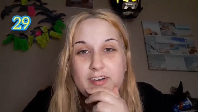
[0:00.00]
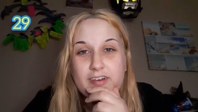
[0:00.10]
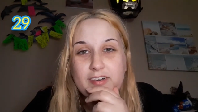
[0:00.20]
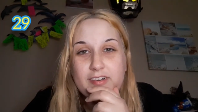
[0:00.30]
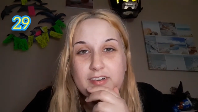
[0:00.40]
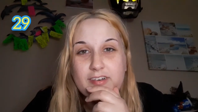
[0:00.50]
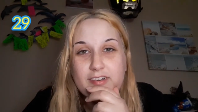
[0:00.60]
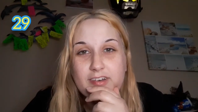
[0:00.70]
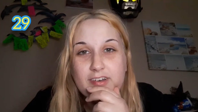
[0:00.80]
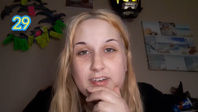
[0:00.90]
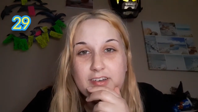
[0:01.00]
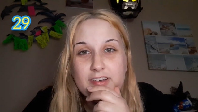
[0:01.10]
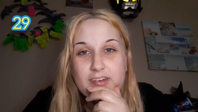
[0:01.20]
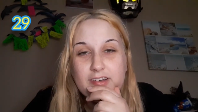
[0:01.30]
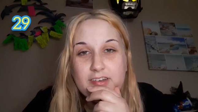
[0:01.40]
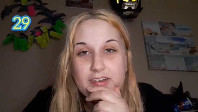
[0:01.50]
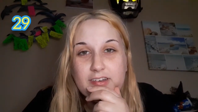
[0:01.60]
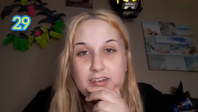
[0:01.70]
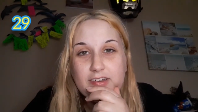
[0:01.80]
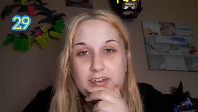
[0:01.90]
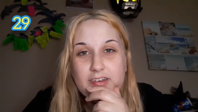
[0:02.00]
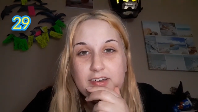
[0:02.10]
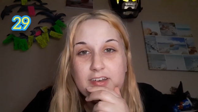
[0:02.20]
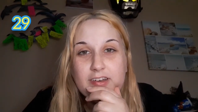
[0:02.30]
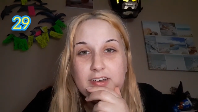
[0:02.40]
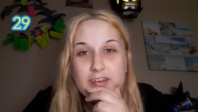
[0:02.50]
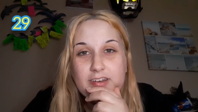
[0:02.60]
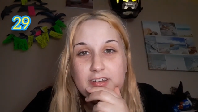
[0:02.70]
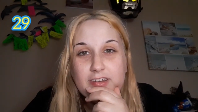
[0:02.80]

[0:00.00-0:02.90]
(no one is talking)